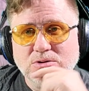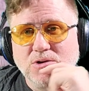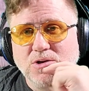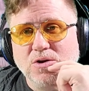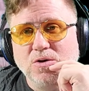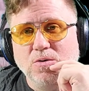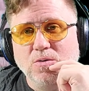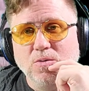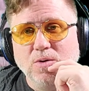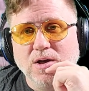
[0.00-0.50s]
you
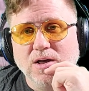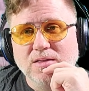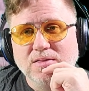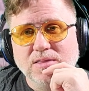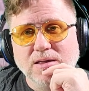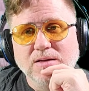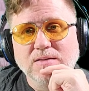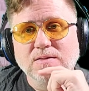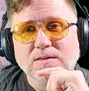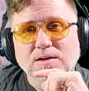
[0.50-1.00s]
know, I
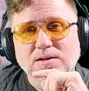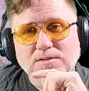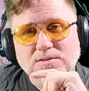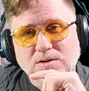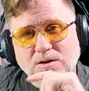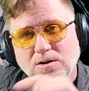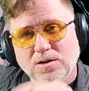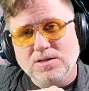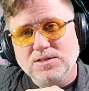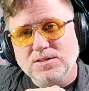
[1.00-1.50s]
think that's
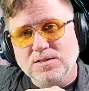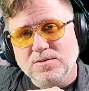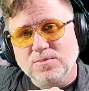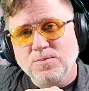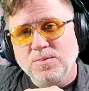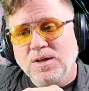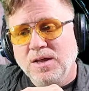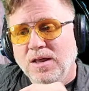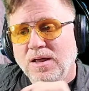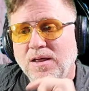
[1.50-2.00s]

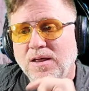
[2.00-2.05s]
awesome.